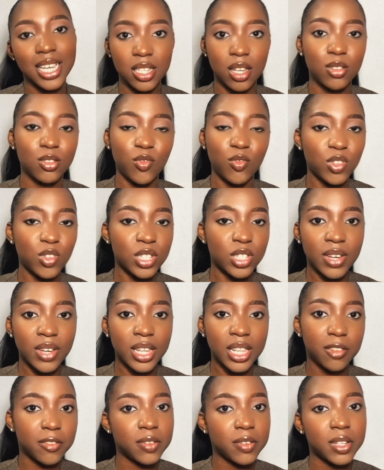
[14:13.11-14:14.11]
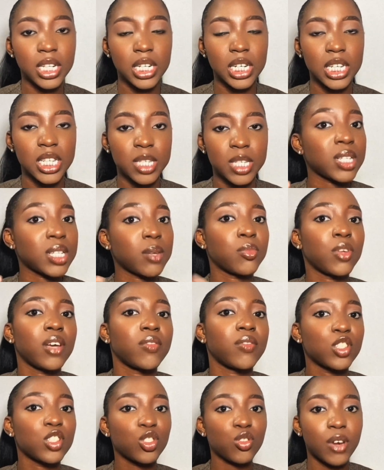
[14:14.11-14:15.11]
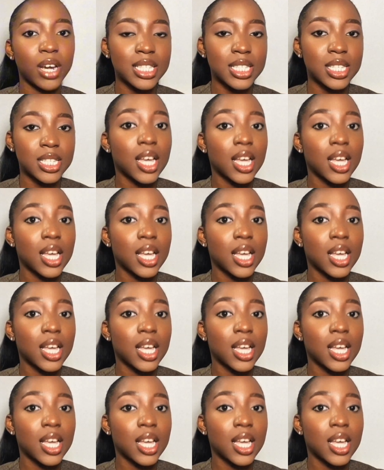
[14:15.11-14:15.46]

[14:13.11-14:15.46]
of whatever that feeling is because I'm not even trying to